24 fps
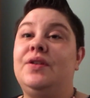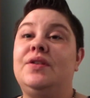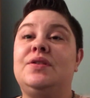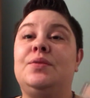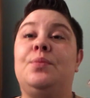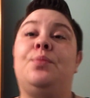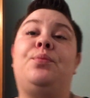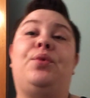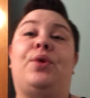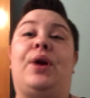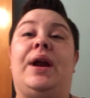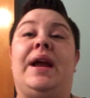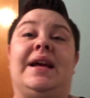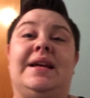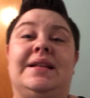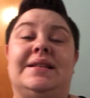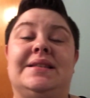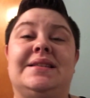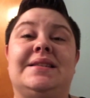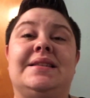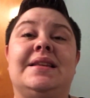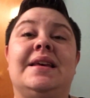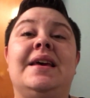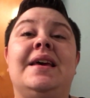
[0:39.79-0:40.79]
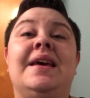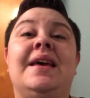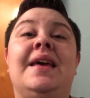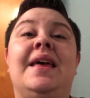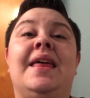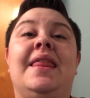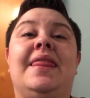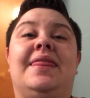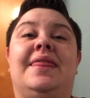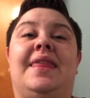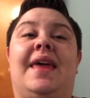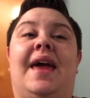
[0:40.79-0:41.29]
some brands
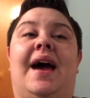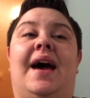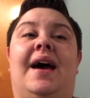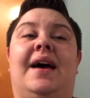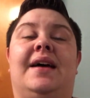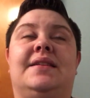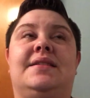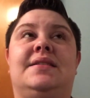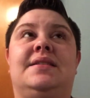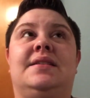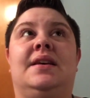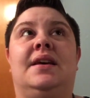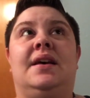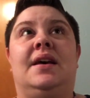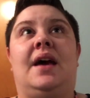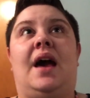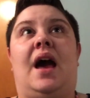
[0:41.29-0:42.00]
that